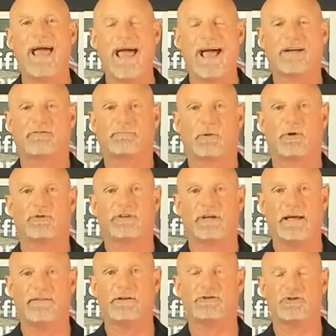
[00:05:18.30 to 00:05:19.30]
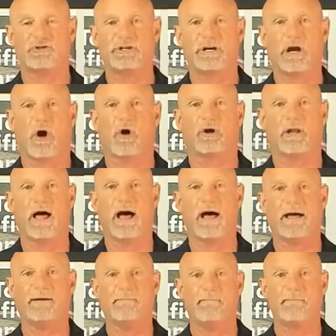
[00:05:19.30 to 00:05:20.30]
experts in this GR
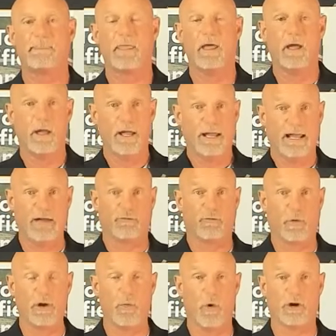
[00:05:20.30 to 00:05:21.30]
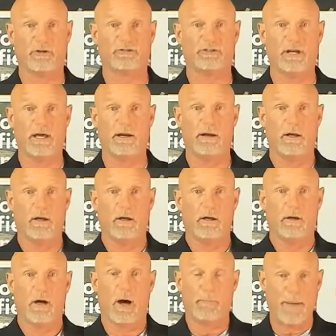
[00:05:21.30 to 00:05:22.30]
line, if we want to send
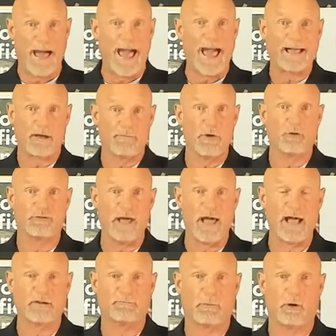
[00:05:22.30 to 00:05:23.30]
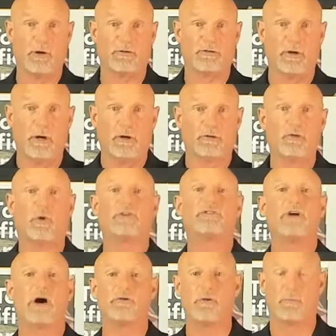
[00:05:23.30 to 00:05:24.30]
a pack of those experts to a
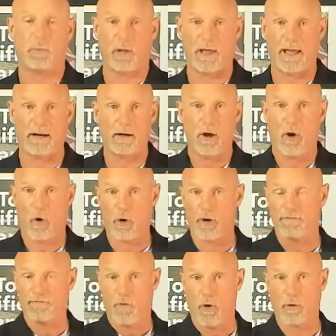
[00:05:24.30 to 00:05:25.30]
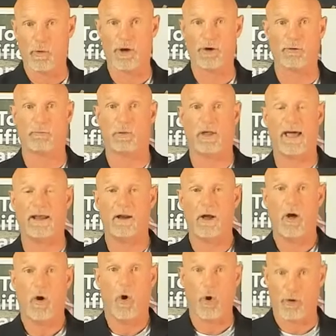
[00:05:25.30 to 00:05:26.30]
Tundra plant or a 4Runner plant
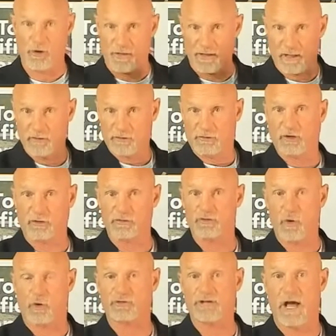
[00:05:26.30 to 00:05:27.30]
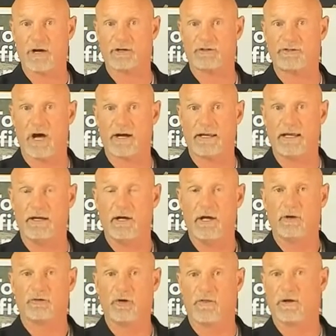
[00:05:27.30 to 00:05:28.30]
or to Georgetown, Kentucky,
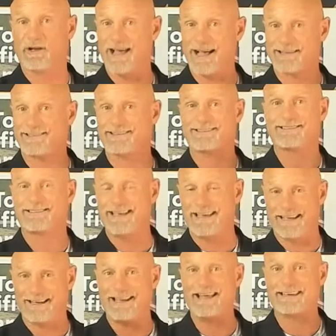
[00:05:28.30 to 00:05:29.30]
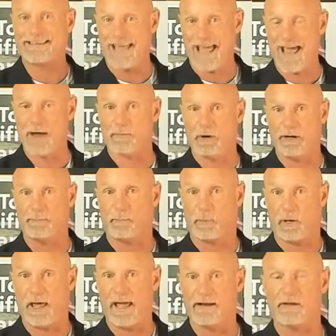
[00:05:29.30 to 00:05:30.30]
to the Lexus in Cambry
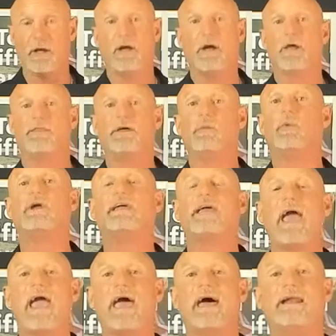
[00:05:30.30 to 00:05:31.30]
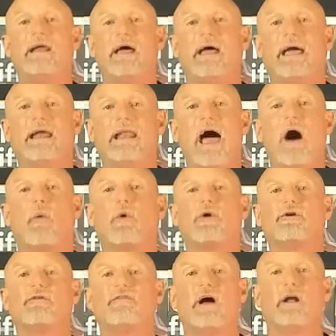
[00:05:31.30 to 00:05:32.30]
plant, then we can. And now we're
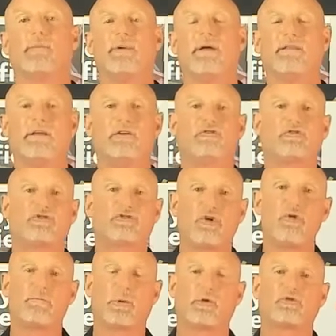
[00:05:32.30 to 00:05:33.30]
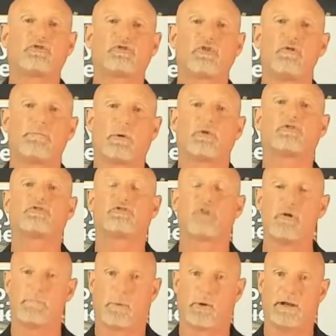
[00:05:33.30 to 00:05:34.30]
developing these super, super,
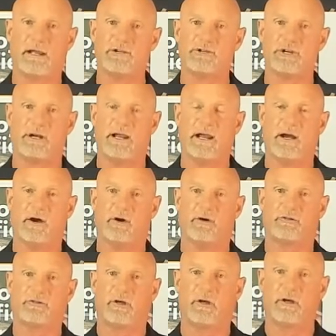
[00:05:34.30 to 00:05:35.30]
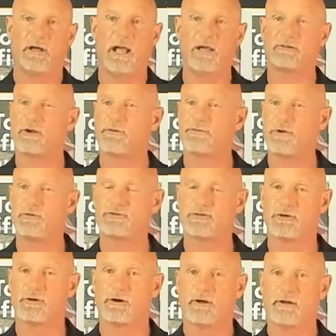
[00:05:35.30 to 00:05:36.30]
super engineers as our
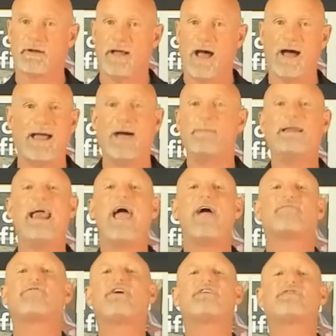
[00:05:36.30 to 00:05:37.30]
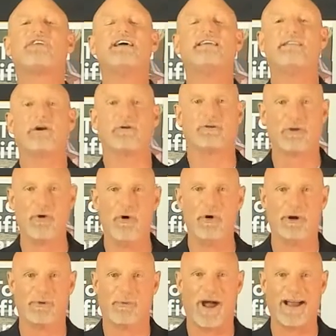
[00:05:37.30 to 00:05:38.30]
future. I mean, everything they're
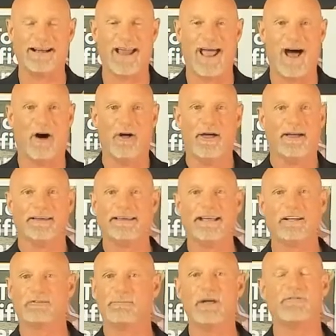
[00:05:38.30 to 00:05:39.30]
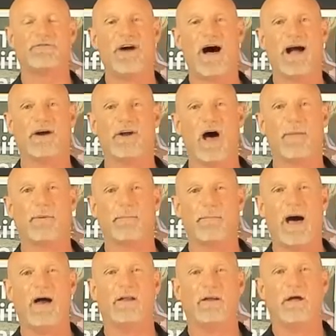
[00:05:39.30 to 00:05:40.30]
doing right now gets me fired up
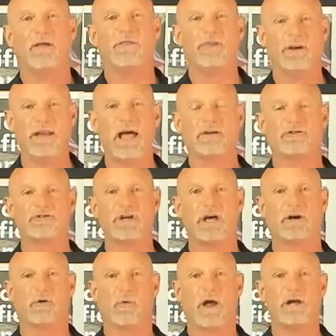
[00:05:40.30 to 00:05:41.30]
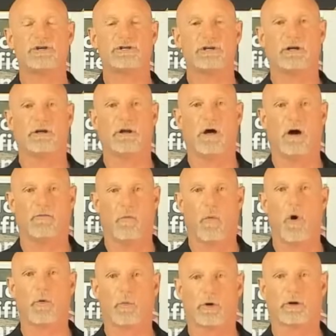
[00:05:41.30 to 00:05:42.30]
about the next generation of
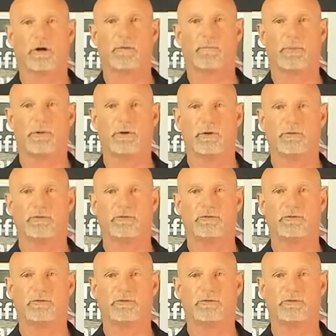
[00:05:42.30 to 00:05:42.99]
what we're going to produce.